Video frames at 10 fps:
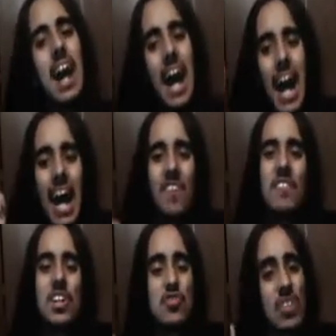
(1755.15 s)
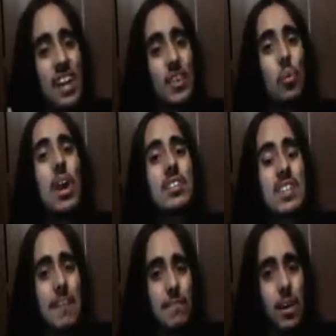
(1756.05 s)
I'd much rather watch
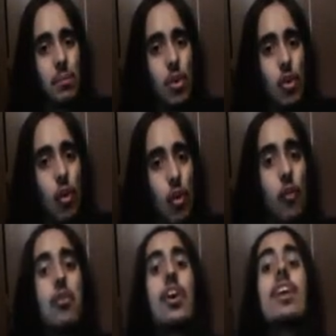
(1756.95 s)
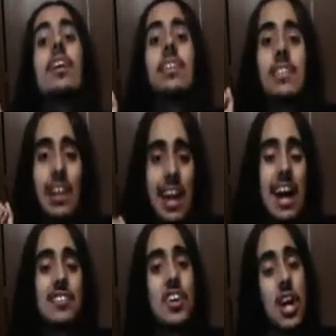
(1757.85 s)
that film over the
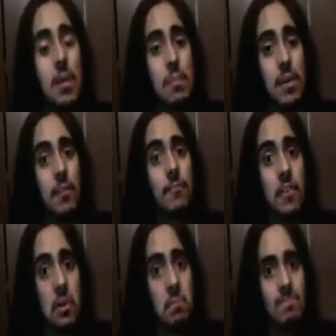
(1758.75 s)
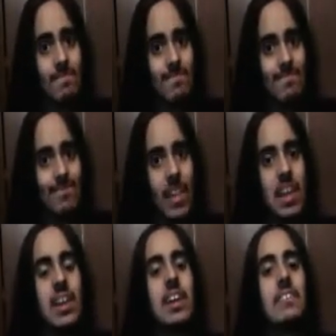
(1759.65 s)
Last Airbender film.
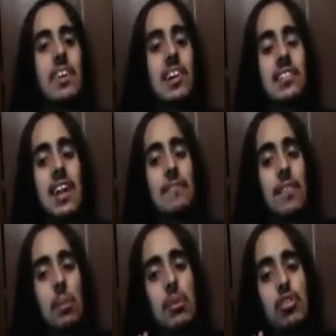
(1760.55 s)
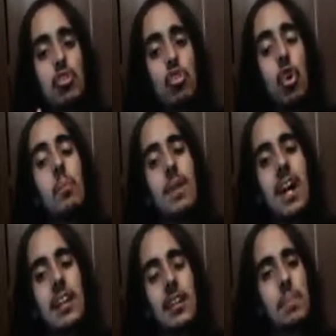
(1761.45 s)
Because that film is so bad,
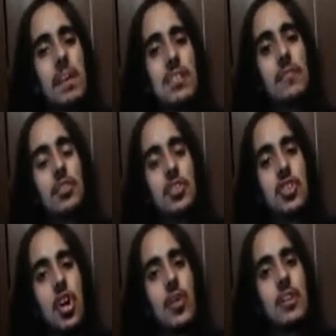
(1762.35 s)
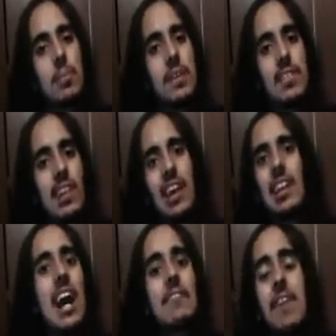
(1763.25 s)
and it's based off of the show. It's basically a
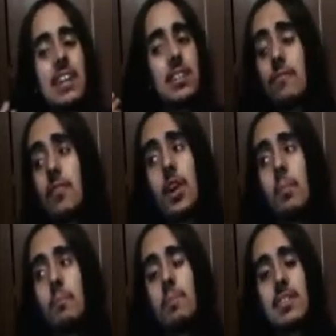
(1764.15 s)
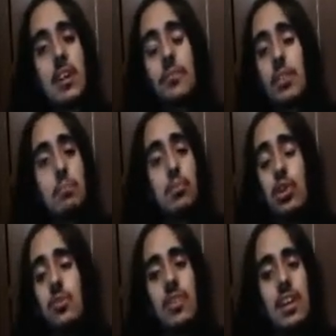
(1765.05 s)
live-action film based off of the
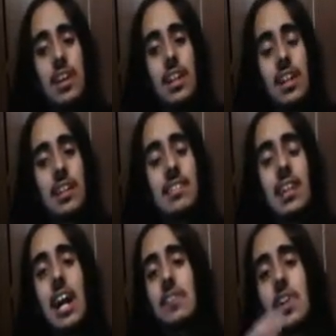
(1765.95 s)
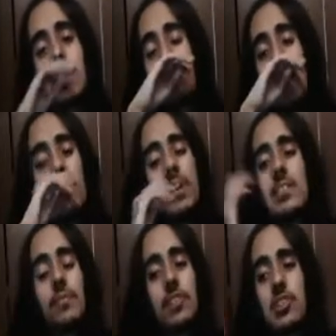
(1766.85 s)
movie. Like, it's a live-action film based
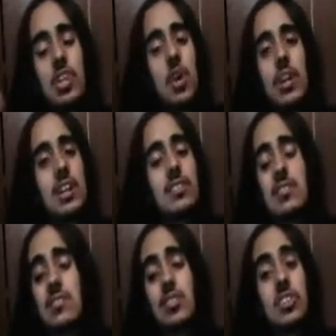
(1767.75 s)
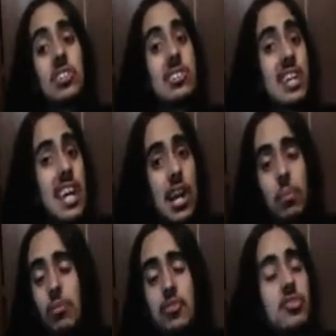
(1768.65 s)
off of the show, and it's
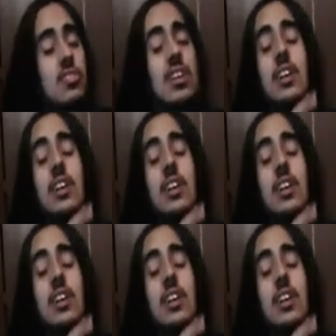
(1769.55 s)
terrible. Just,